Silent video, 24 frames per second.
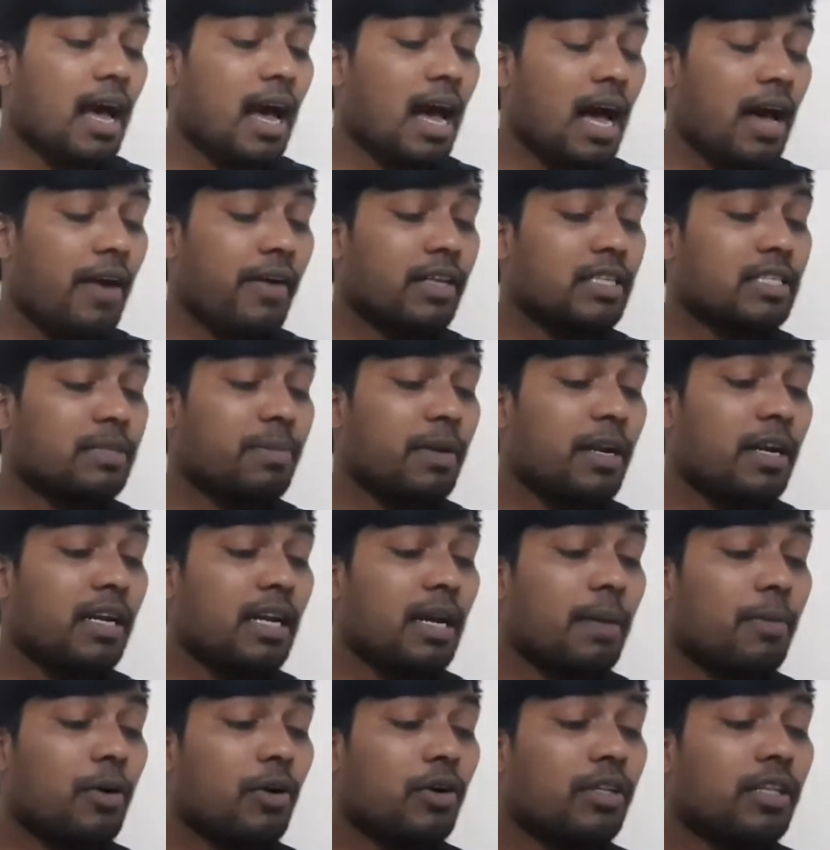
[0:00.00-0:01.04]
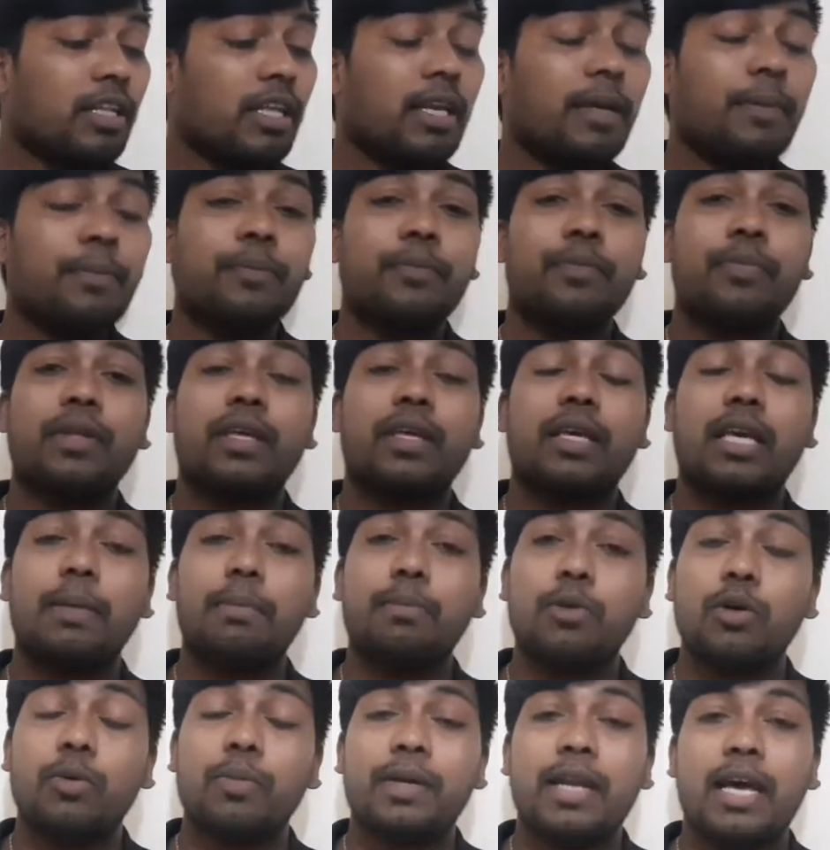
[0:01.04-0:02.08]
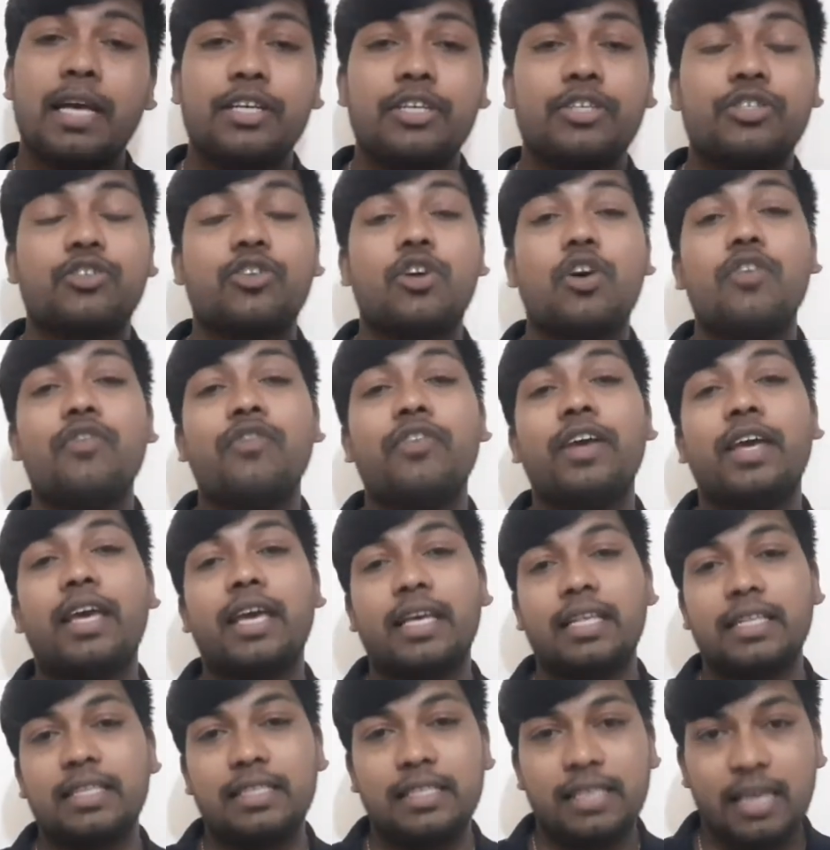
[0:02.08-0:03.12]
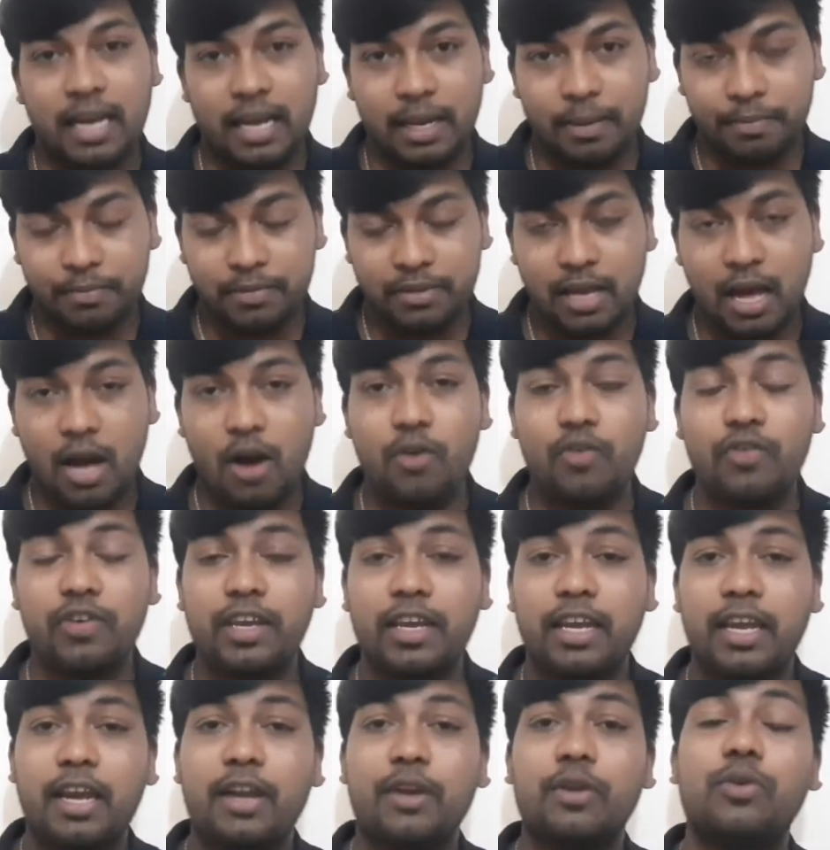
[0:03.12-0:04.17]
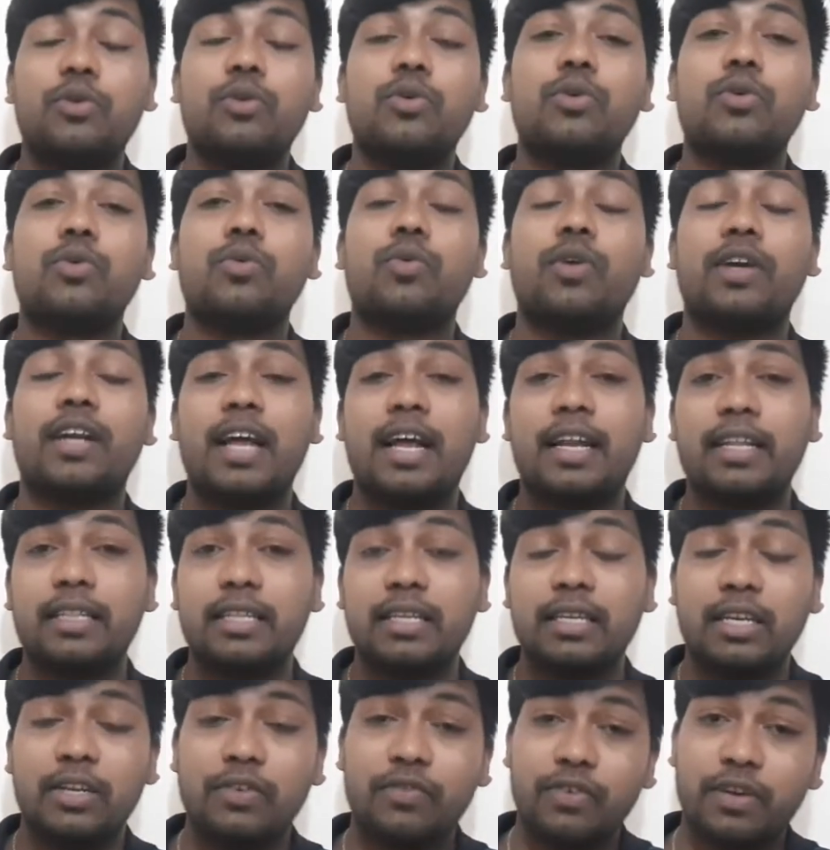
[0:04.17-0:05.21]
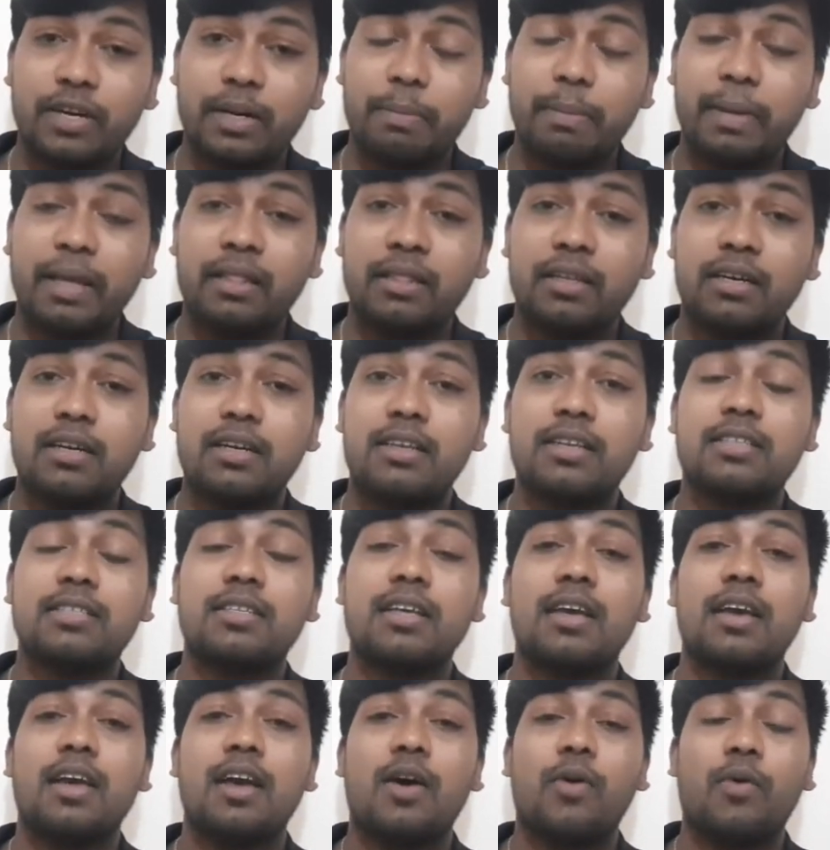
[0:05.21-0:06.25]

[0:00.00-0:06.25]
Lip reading: I explained about the immobilization of enzymes, how we can do, what are the different methods,